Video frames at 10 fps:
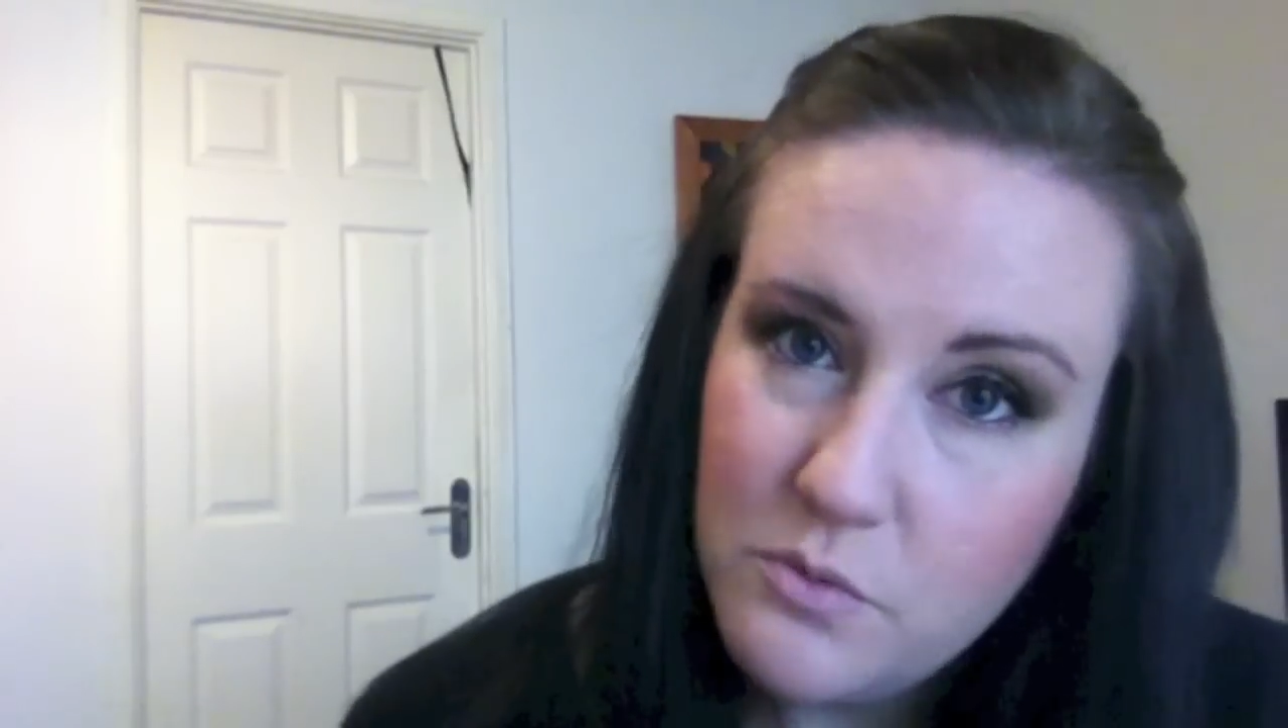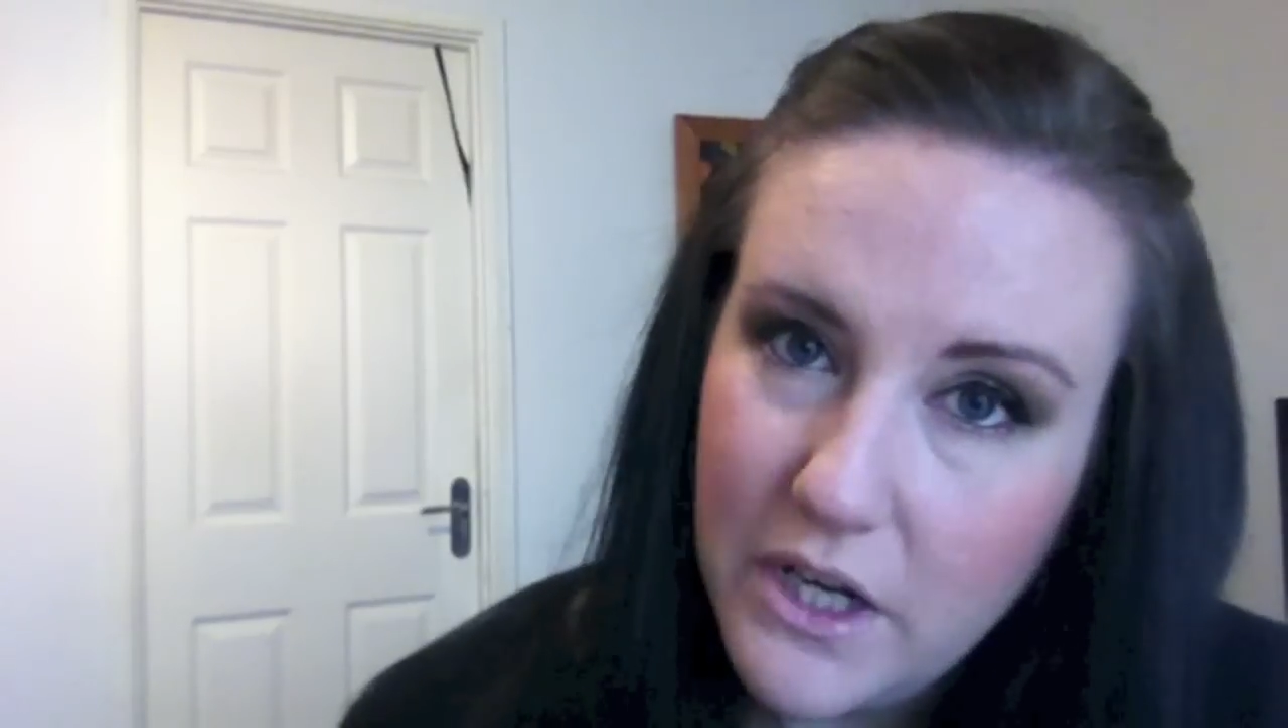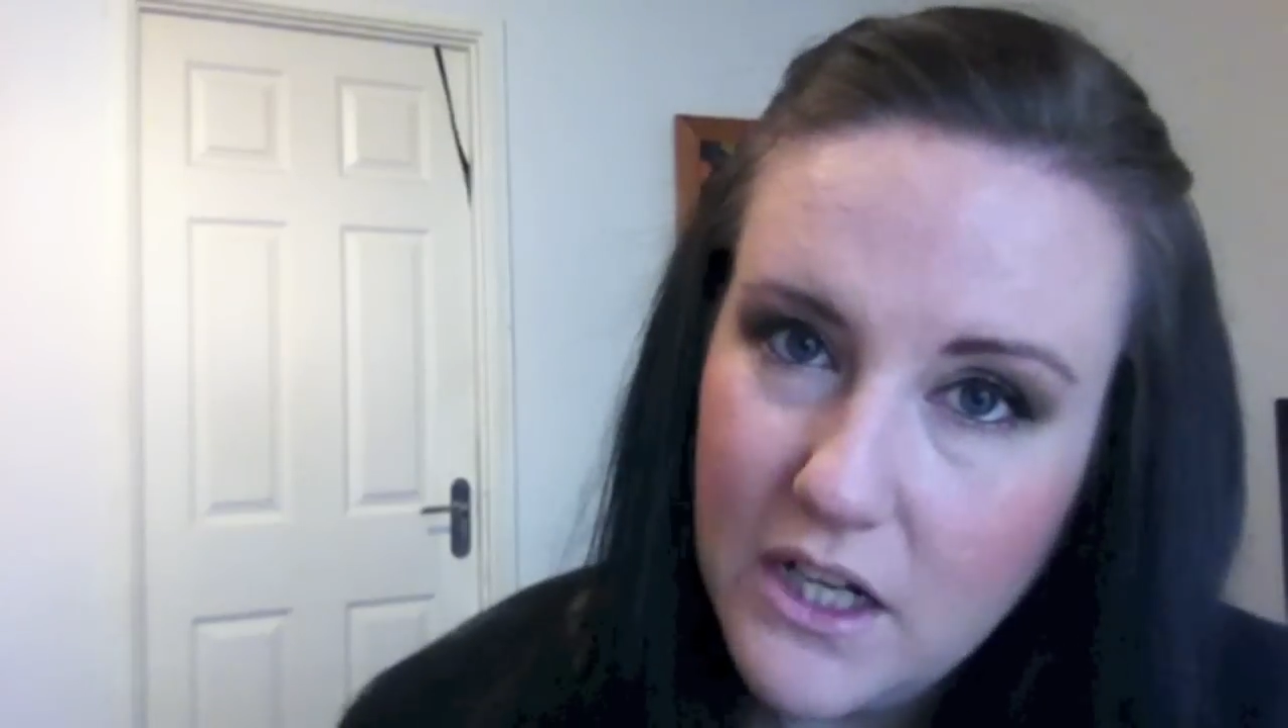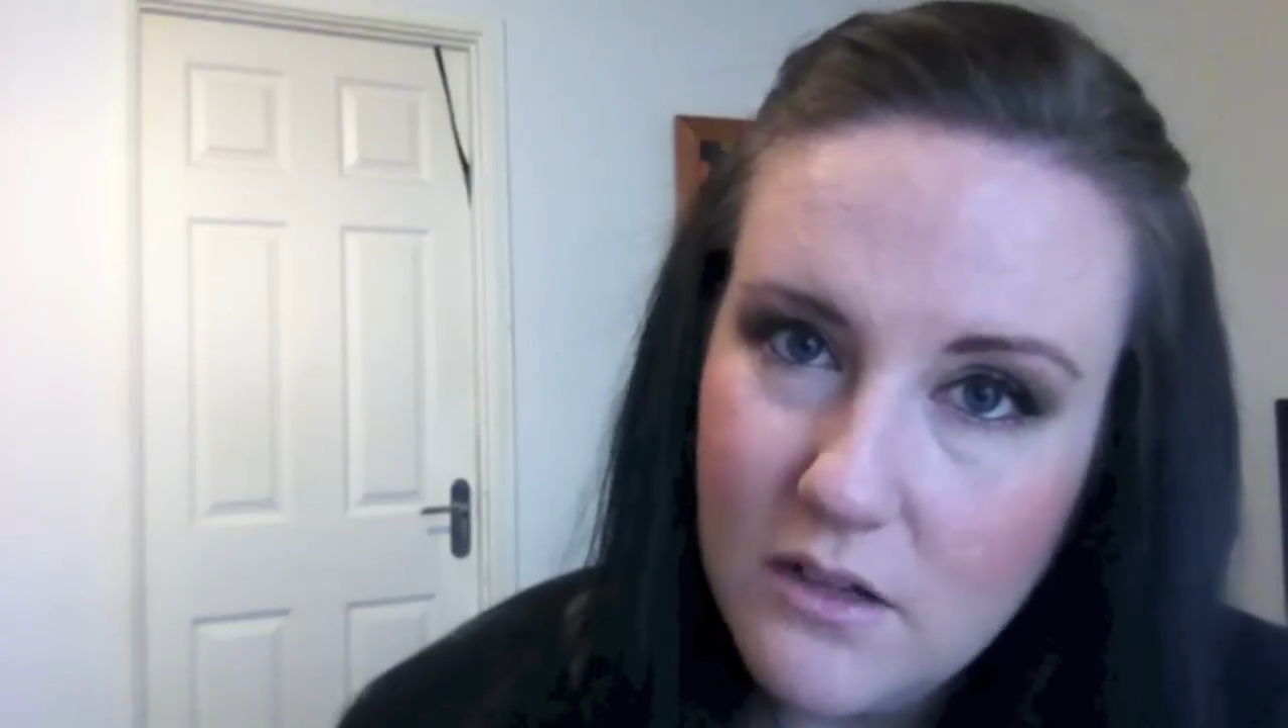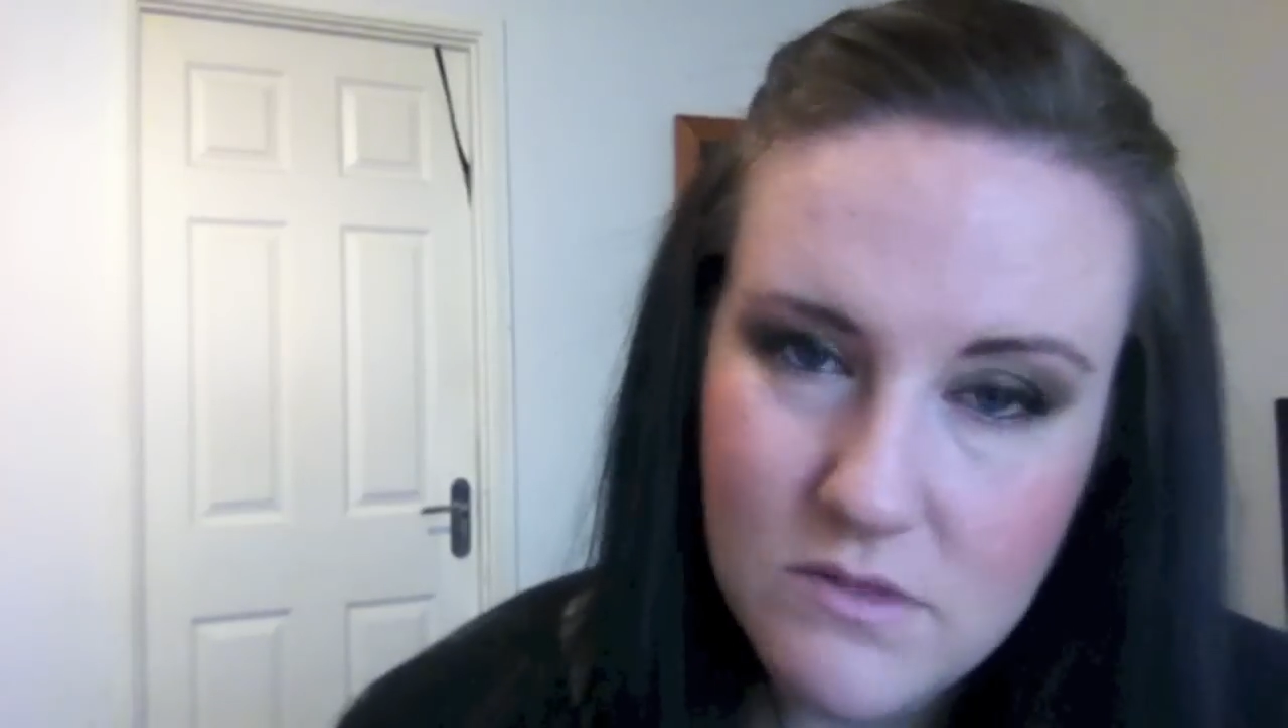when
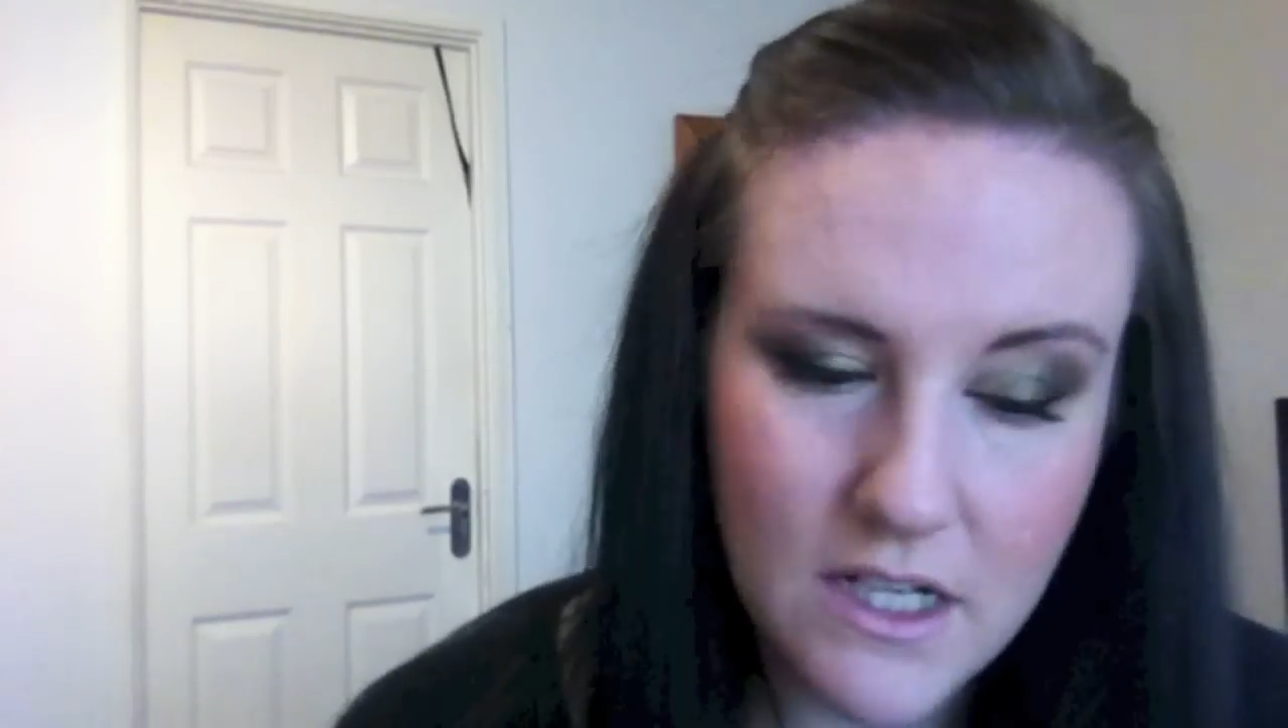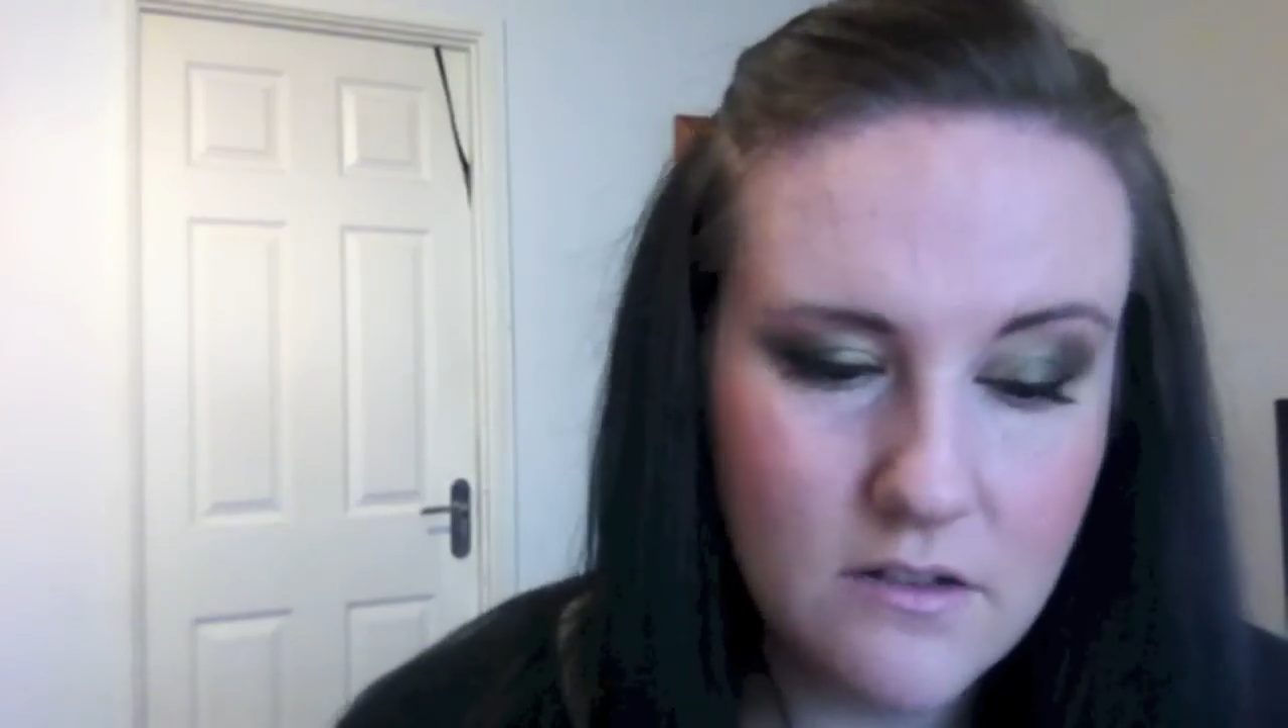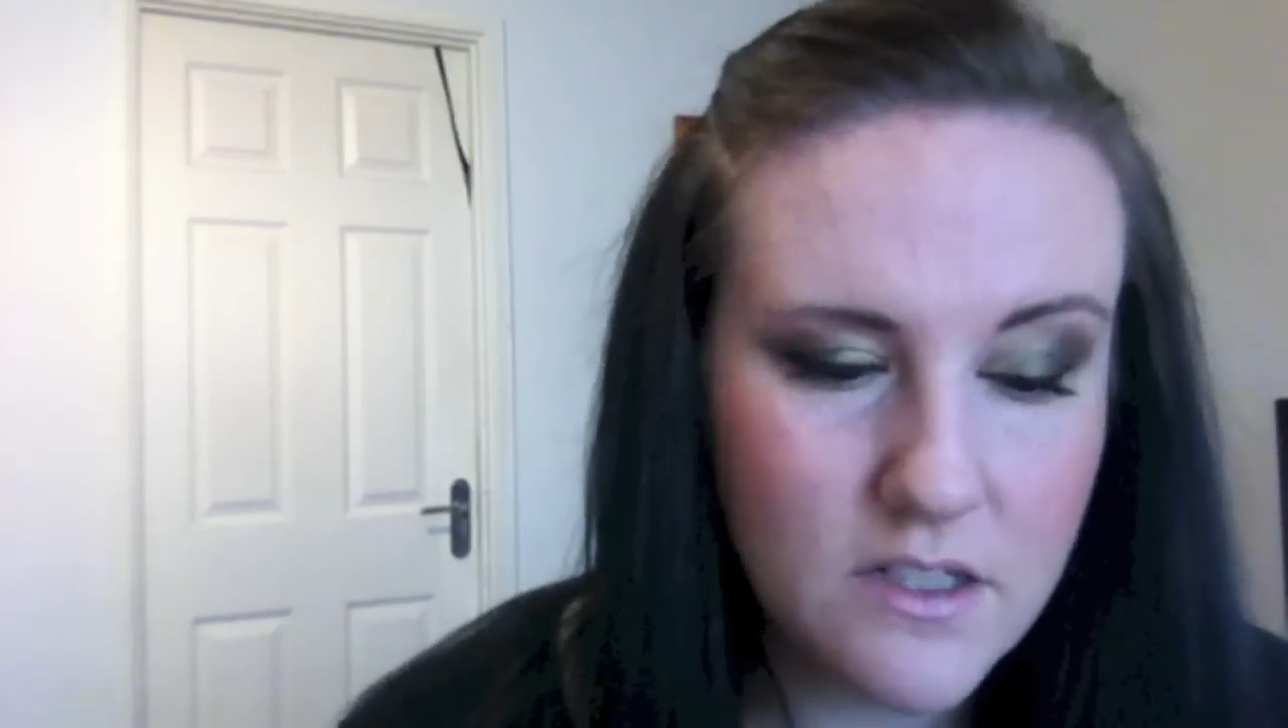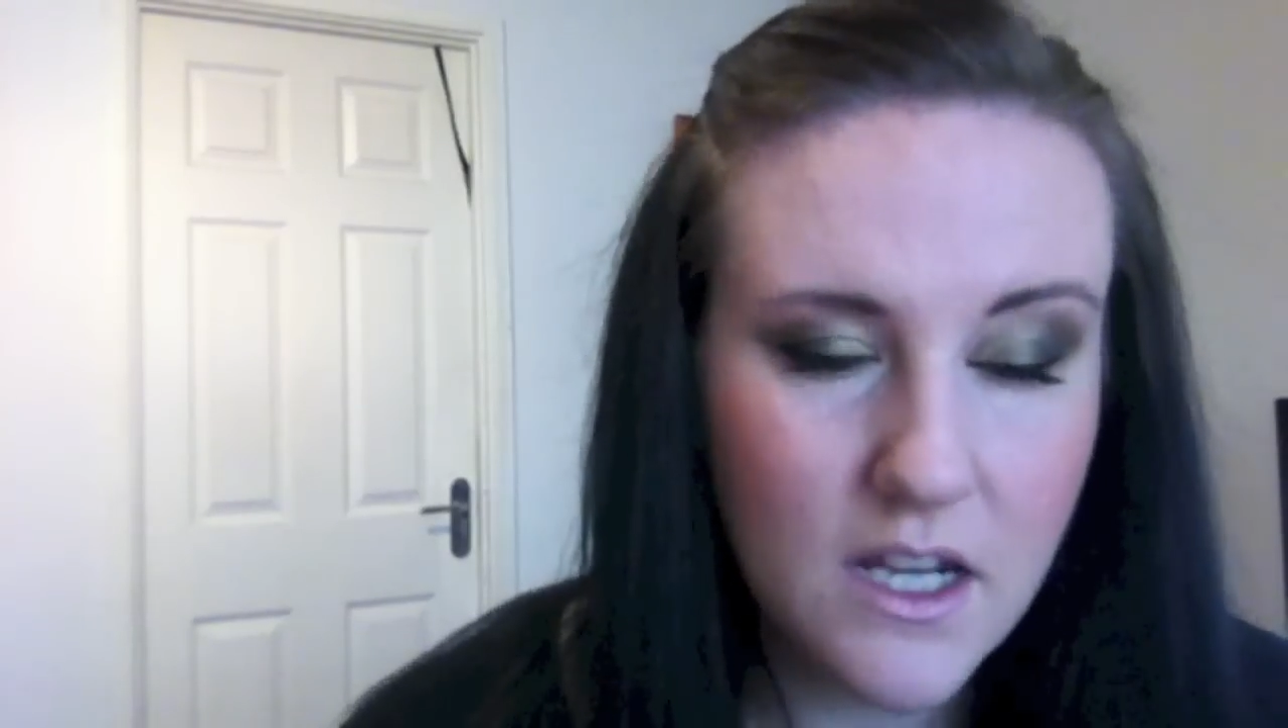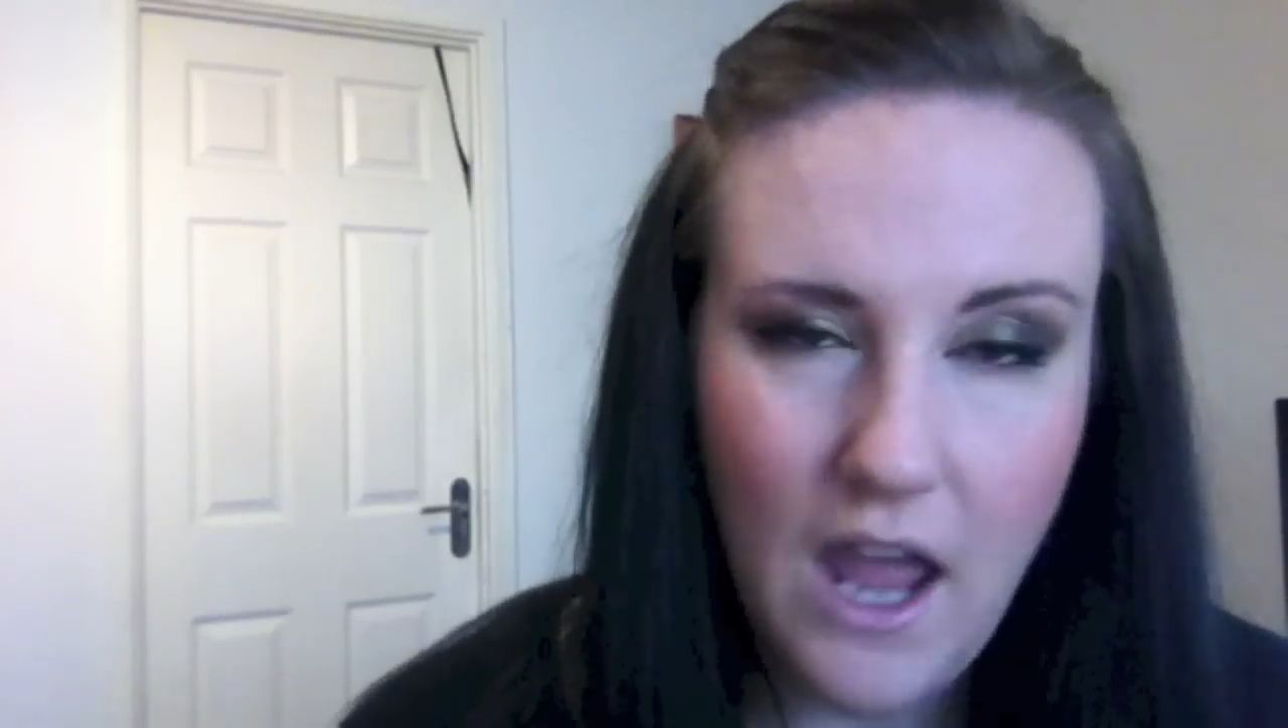it comes out,